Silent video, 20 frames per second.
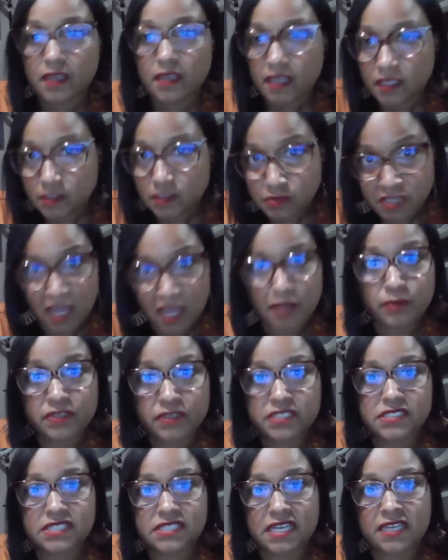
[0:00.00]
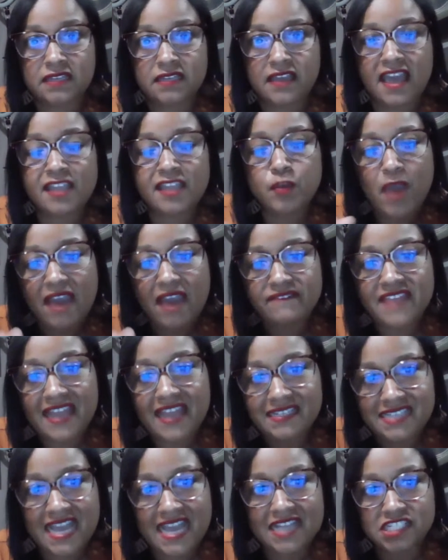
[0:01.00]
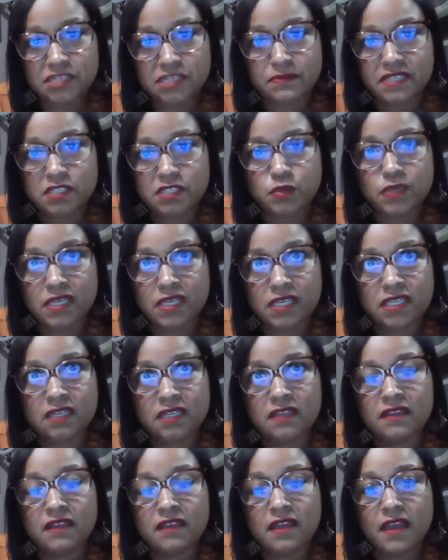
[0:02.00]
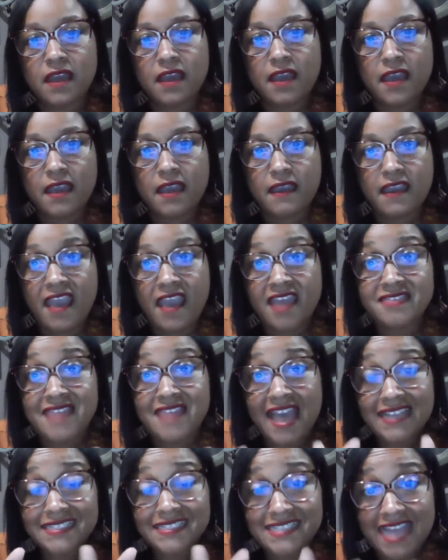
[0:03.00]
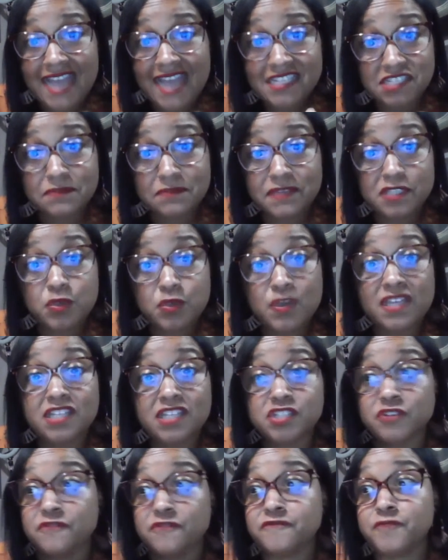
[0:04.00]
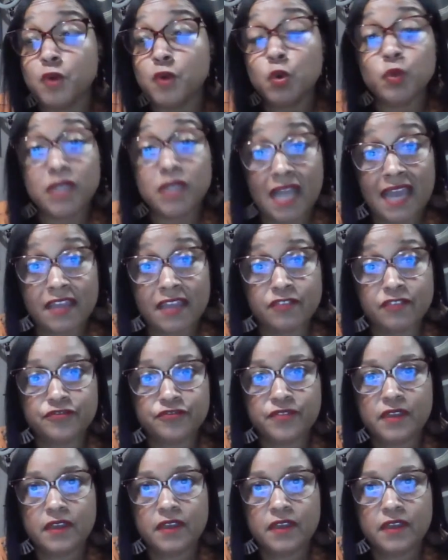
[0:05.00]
you die on this date, and you have that dash in between. And that dash in between is your full life.